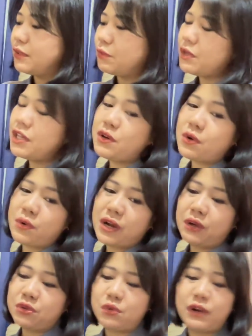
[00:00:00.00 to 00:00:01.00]
we know
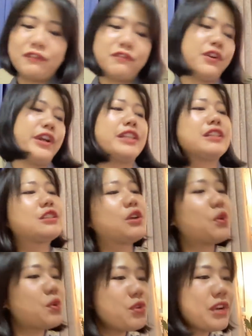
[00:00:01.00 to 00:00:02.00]
how to avoid.
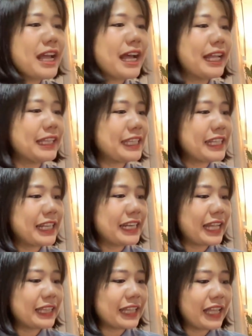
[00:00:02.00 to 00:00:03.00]
So, una, tingnan
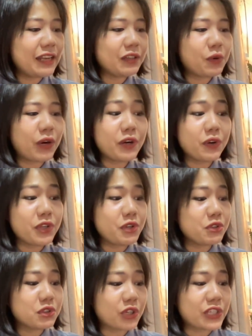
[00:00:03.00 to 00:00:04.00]
natin kung ano
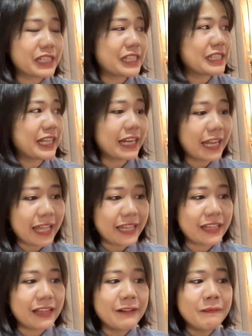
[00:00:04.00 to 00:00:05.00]
yung sources ng
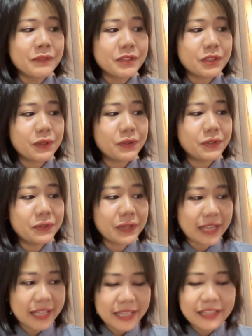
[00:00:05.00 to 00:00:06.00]
lead. So, yung
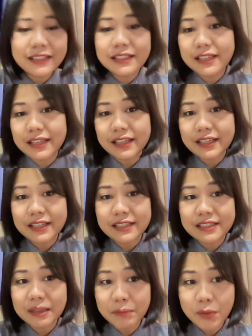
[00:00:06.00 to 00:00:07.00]
lead
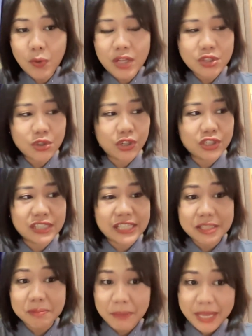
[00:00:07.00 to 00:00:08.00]
is, number one source
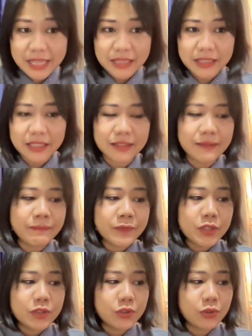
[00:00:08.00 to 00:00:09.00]
is paint.
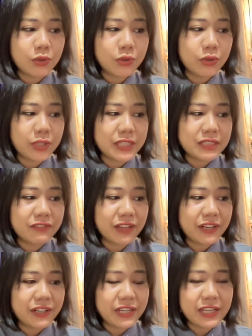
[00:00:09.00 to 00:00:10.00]
So, it's
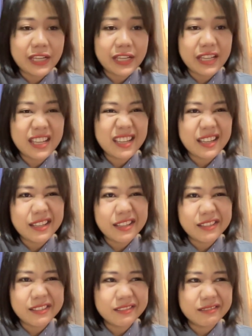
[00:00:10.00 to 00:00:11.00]

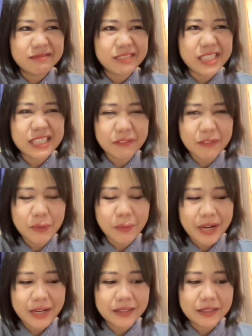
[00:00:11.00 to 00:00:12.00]

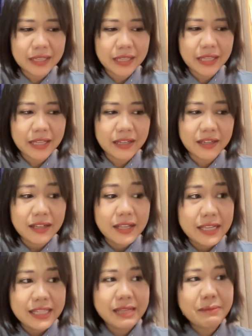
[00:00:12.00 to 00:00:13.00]
everywhere. And
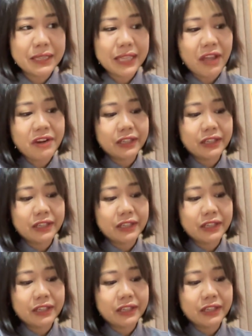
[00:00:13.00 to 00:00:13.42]
hindi man tayo